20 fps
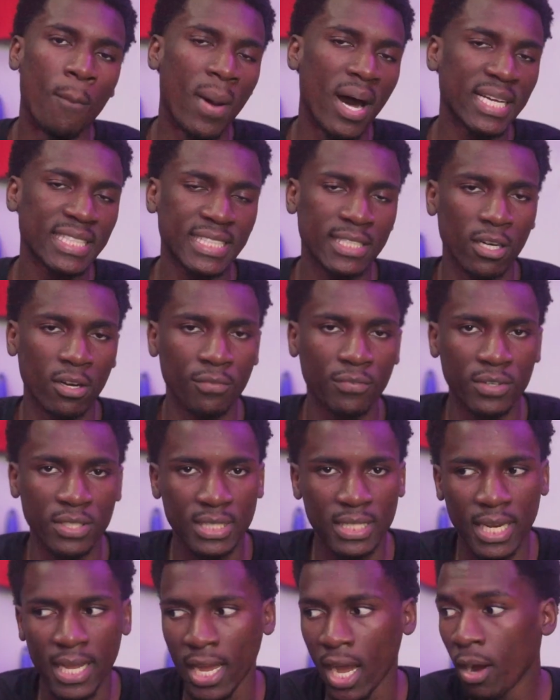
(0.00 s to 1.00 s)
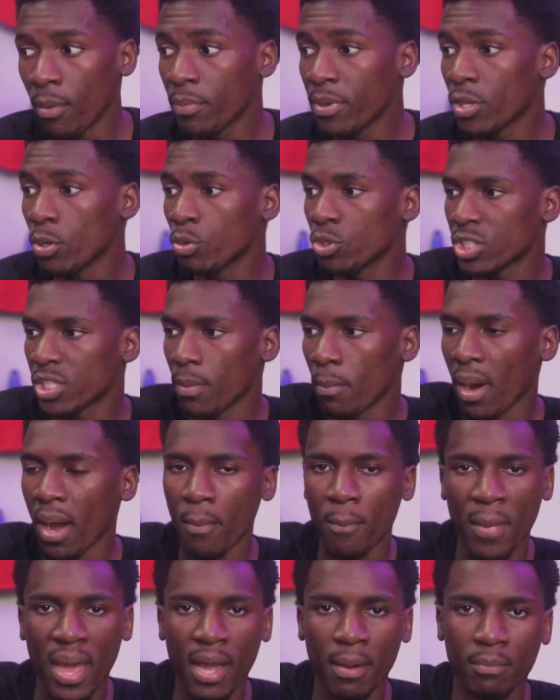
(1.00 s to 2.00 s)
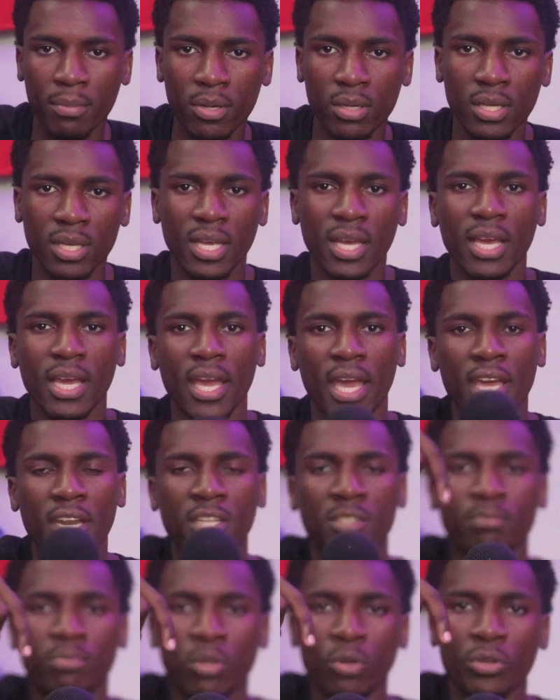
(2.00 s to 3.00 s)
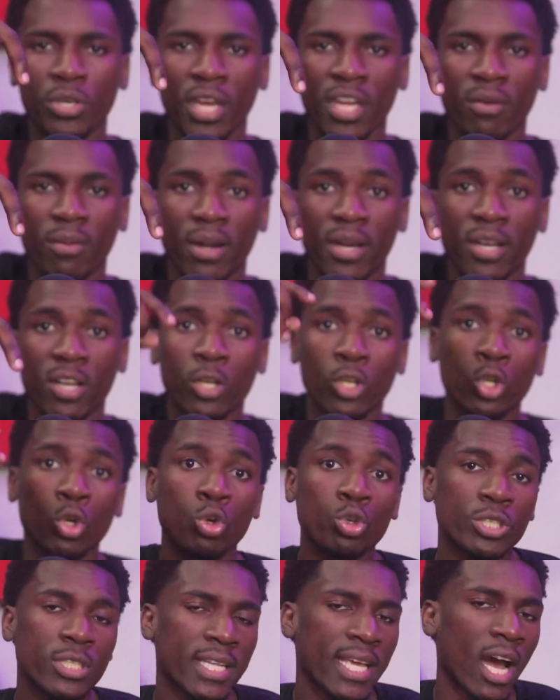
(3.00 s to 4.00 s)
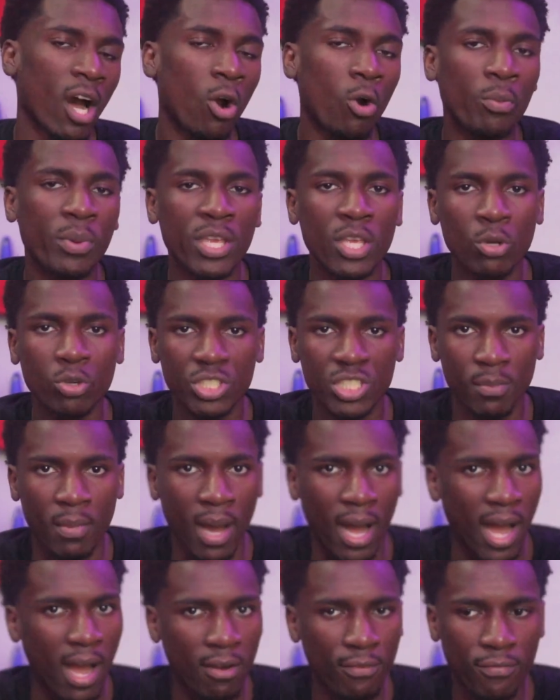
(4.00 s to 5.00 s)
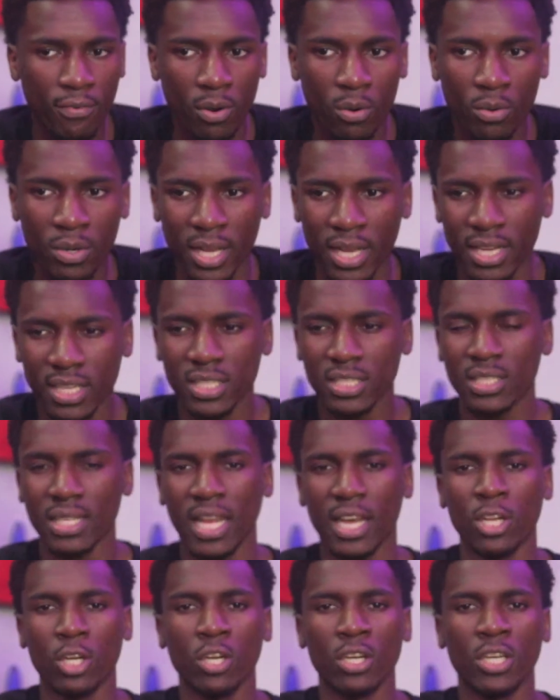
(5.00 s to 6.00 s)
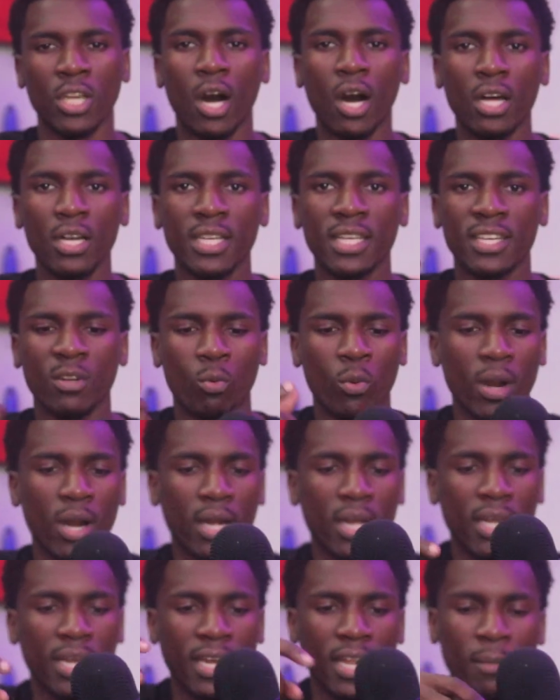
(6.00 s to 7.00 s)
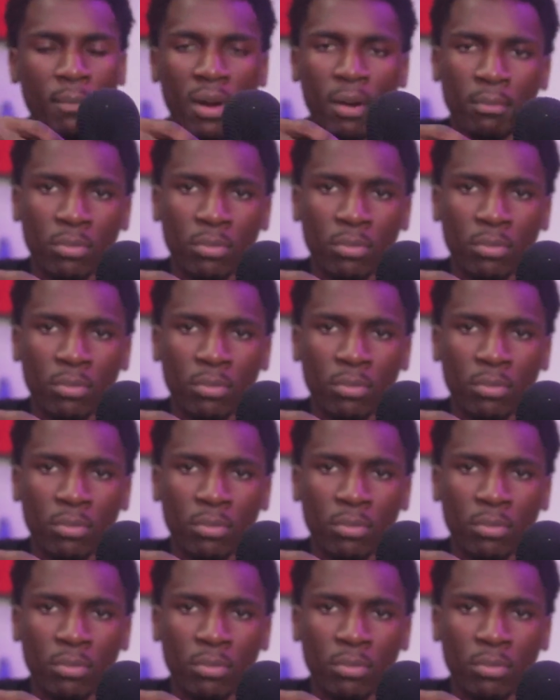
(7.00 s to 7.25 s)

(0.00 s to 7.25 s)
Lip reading: My setup for today, I'm gonna be using my MacBook and this Blue Yeti right here. Usually I will be using my iPhone and this like Dolly to where I connect my